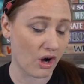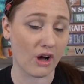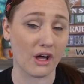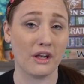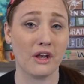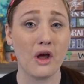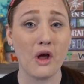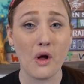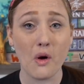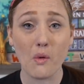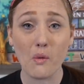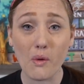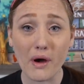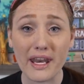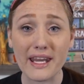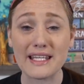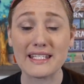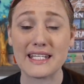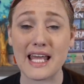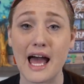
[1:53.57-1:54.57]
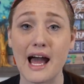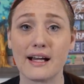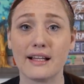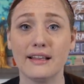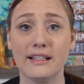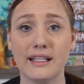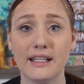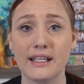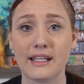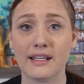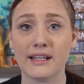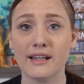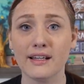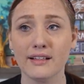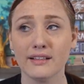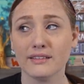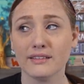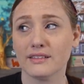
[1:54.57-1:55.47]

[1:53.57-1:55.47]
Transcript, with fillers: on what exactly